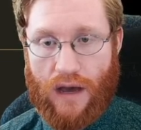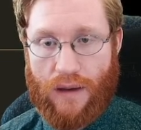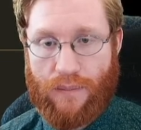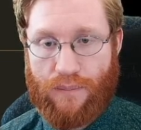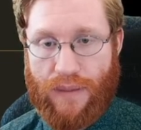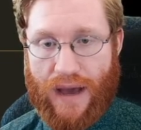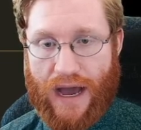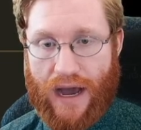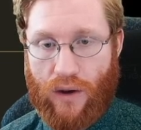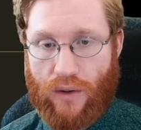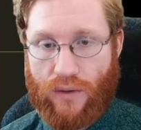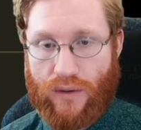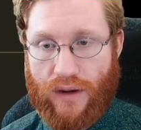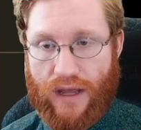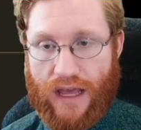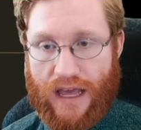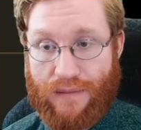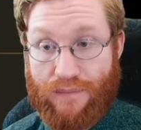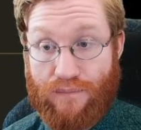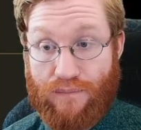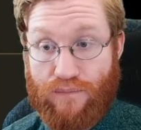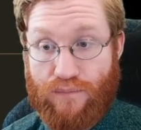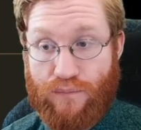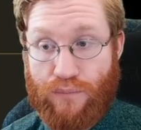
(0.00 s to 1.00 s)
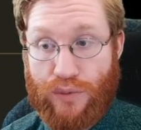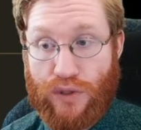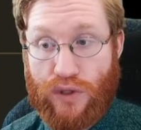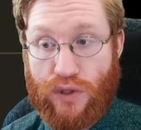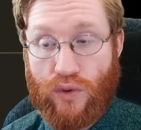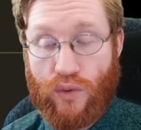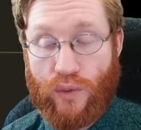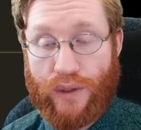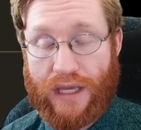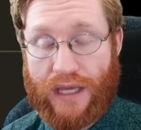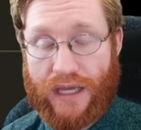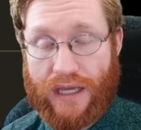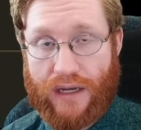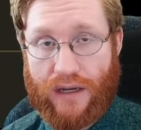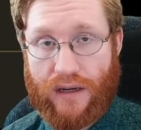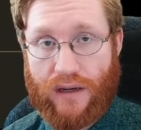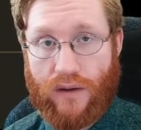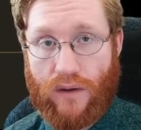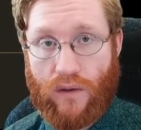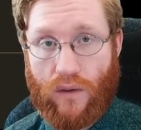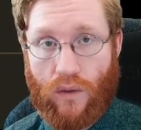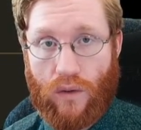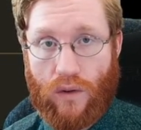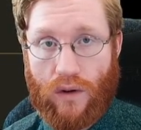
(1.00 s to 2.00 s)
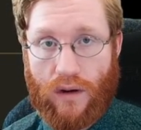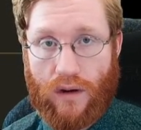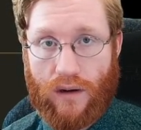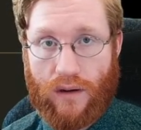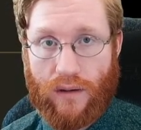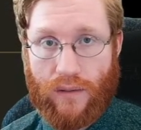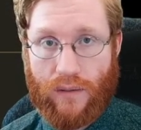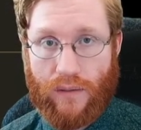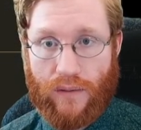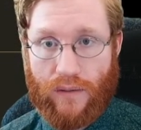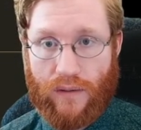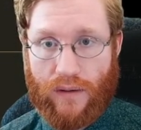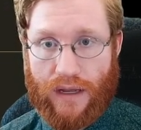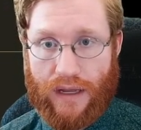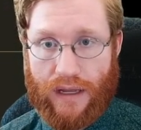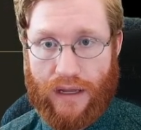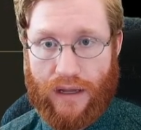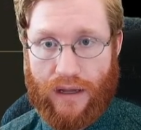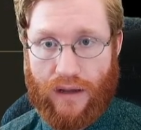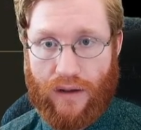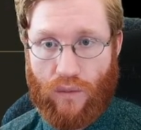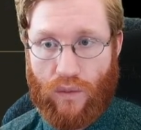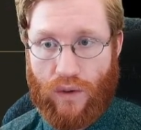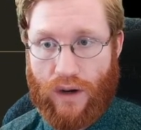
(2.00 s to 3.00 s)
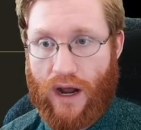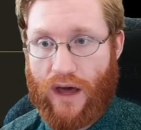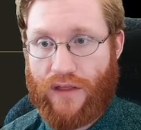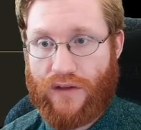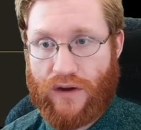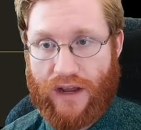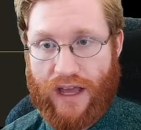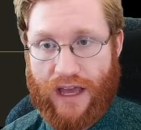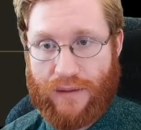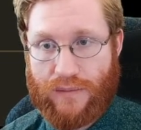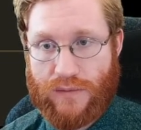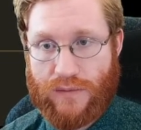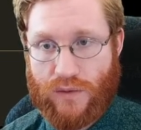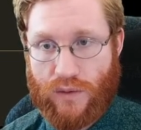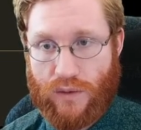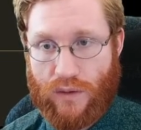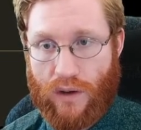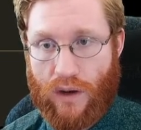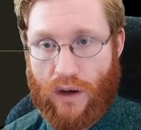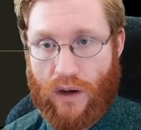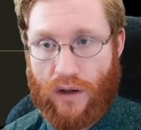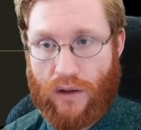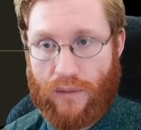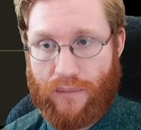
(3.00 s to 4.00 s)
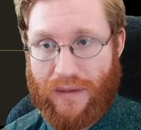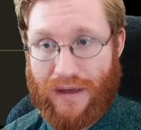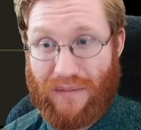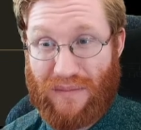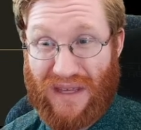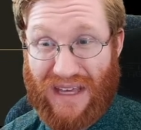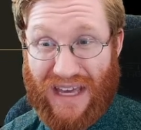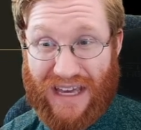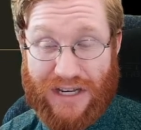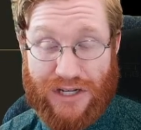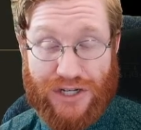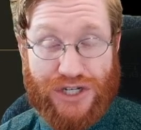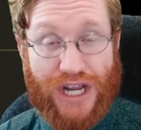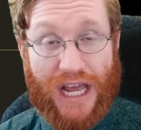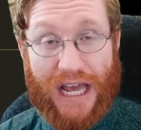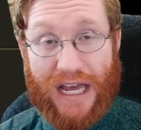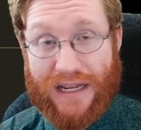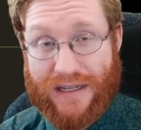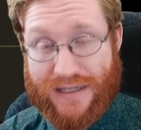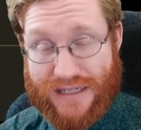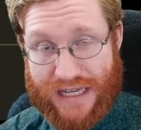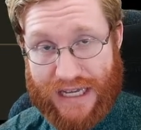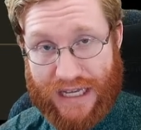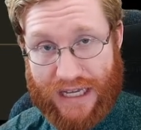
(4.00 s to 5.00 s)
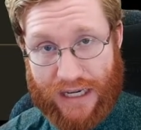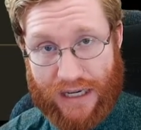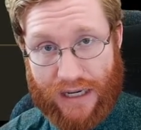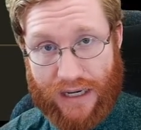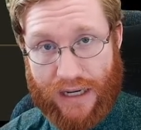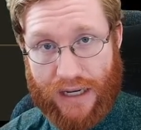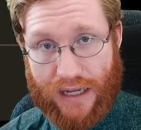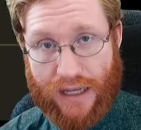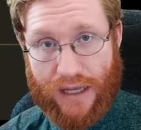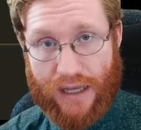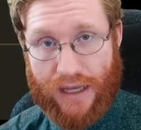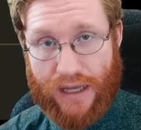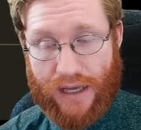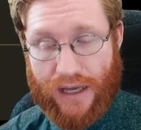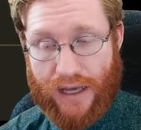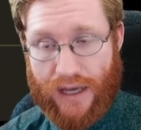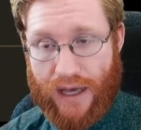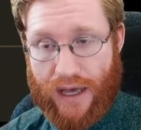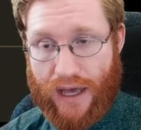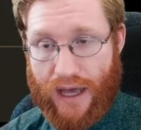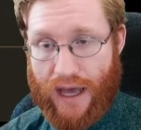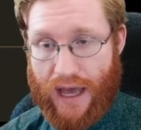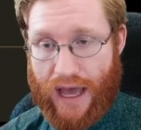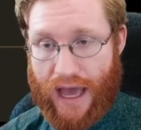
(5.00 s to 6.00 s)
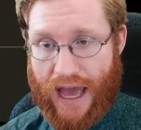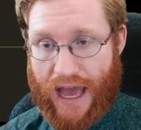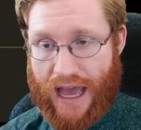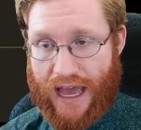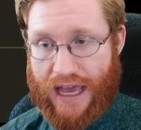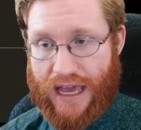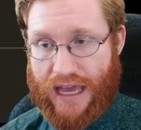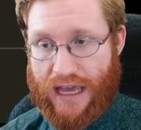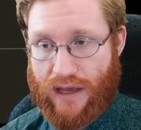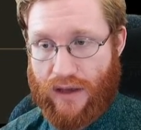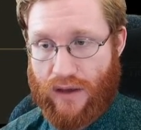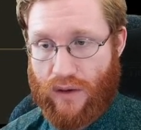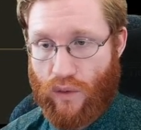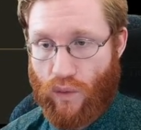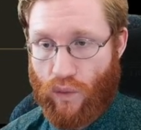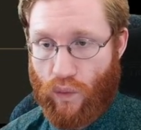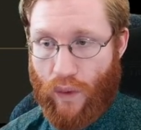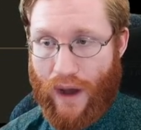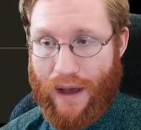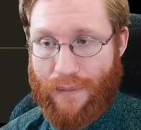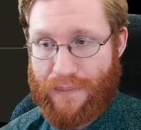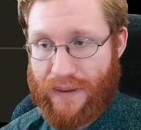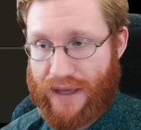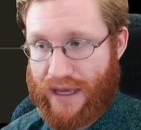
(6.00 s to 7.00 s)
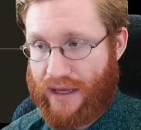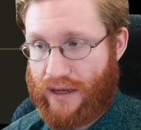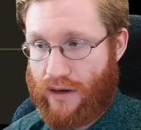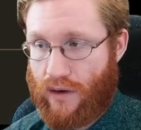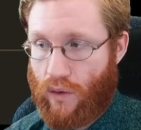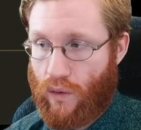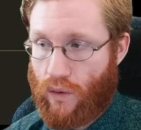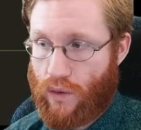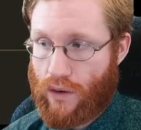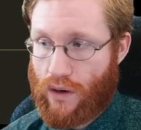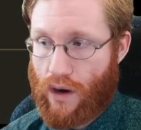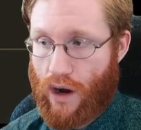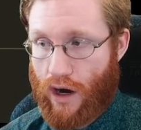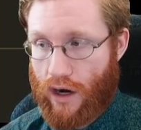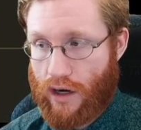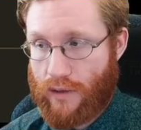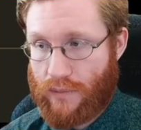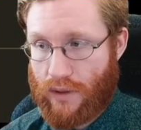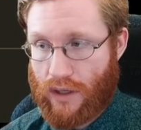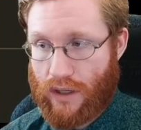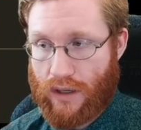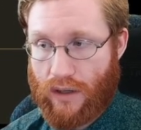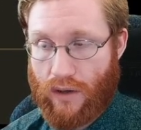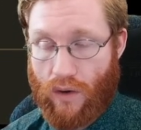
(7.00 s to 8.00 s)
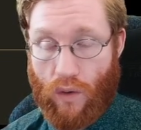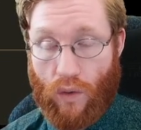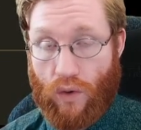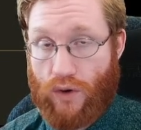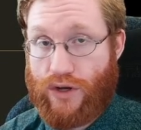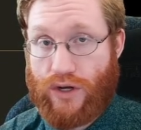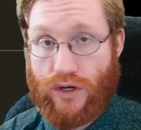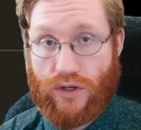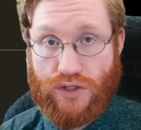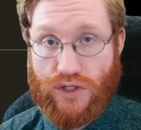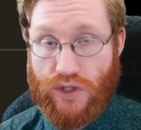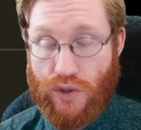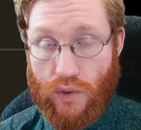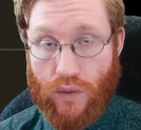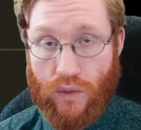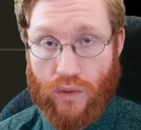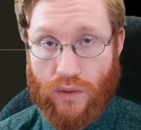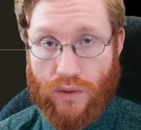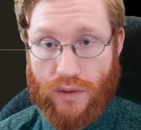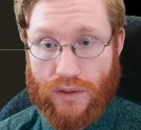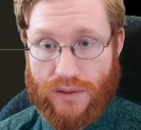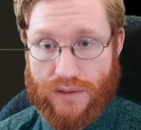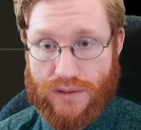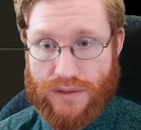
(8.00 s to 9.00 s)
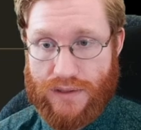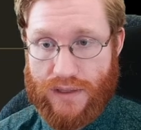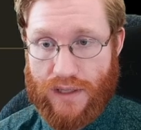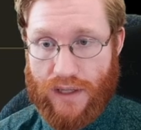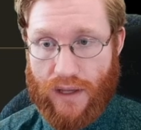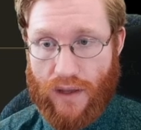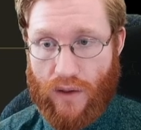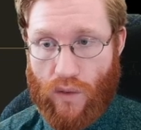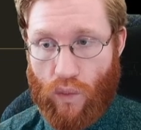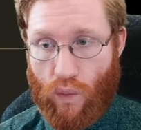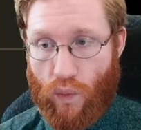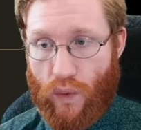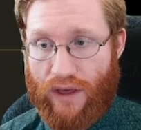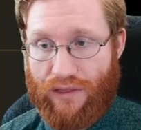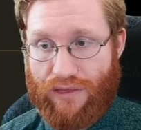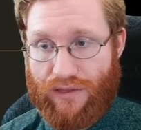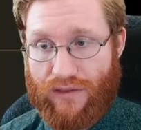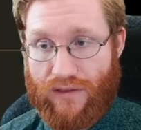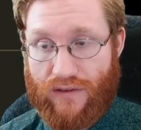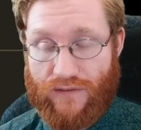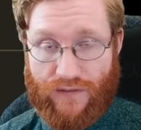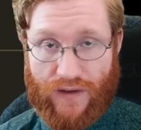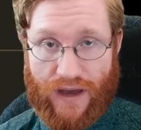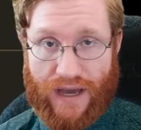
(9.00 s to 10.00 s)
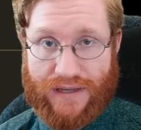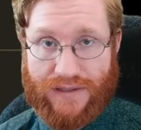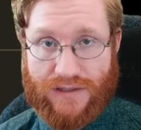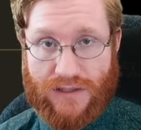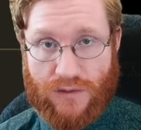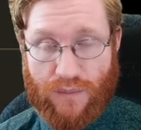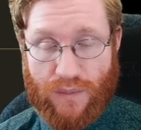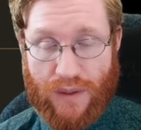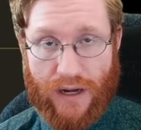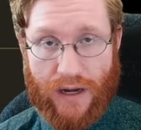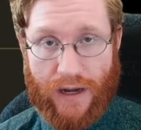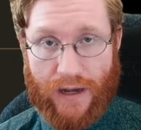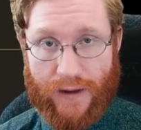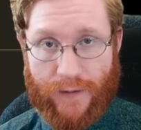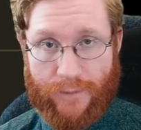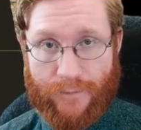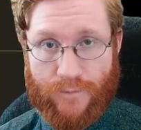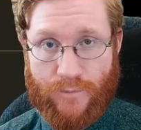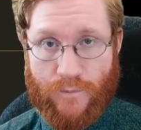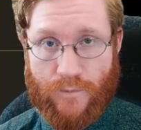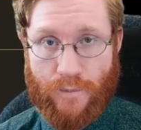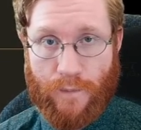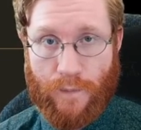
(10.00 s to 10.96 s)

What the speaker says: about imbuing, or what other games would call maybe enchanting, a weapon or armor or your tools with divine spirit.